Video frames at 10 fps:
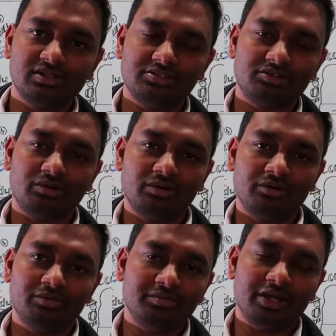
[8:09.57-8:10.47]

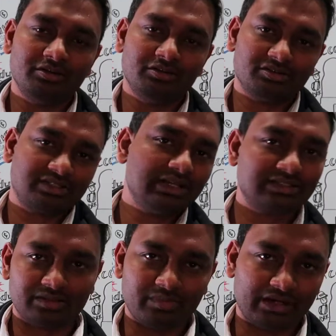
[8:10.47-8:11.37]
So your skill
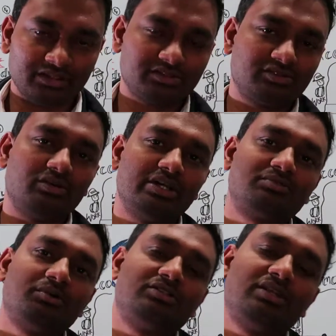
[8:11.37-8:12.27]
set matters. So
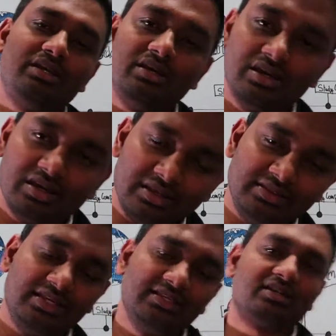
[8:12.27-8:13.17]
especially
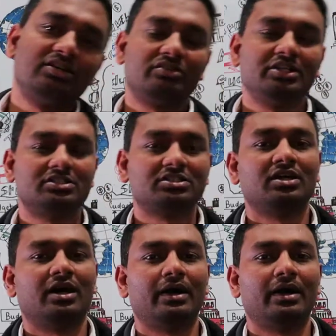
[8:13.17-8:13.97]
in these countries,